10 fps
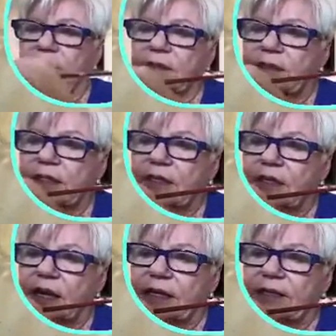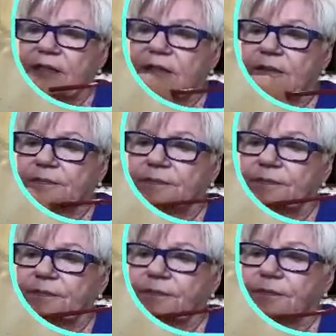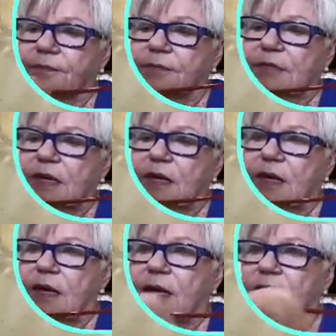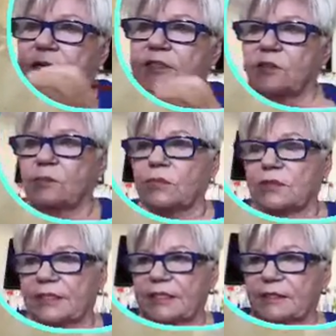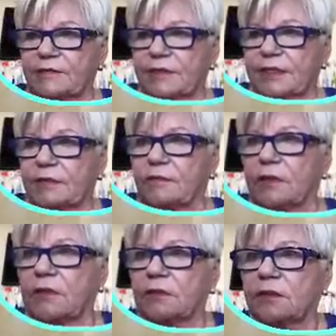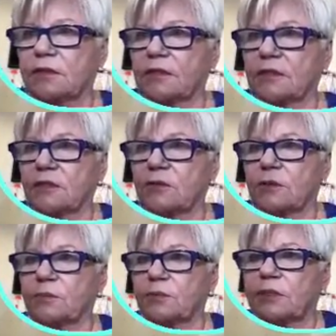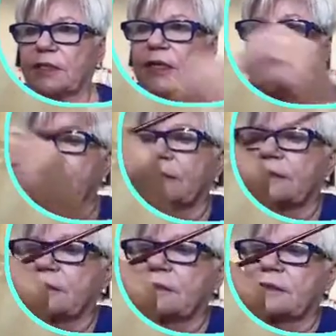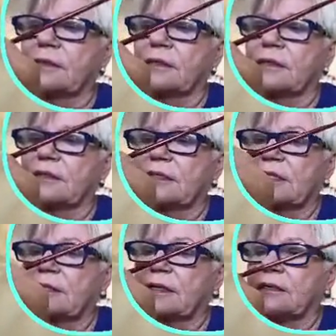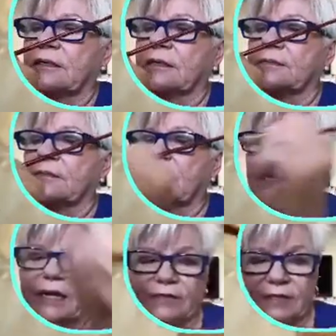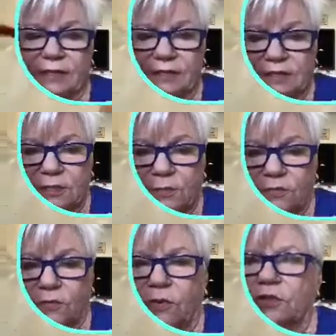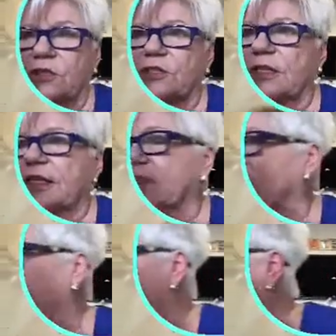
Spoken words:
see the lights. I don't believe that, well, I could go up pretty high. See, not having done this before, do you think I should go